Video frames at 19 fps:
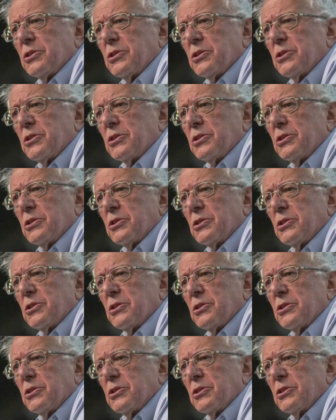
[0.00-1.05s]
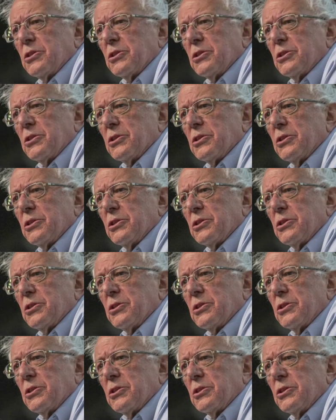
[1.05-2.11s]

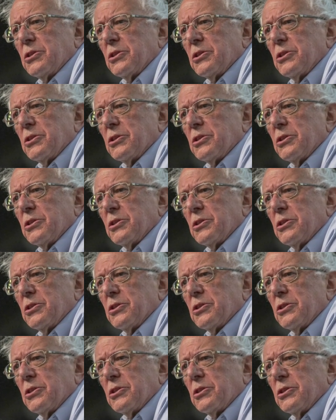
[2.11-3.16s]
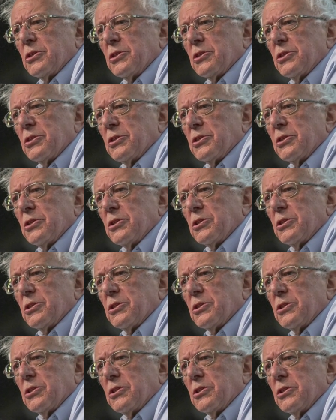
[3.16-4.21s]

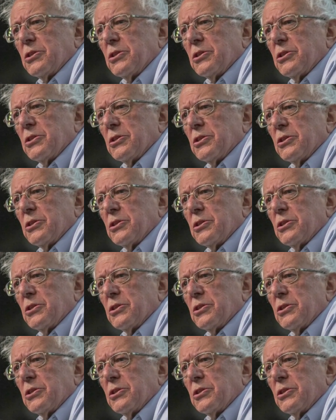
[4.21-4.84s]
No words are spoken by the person on screen.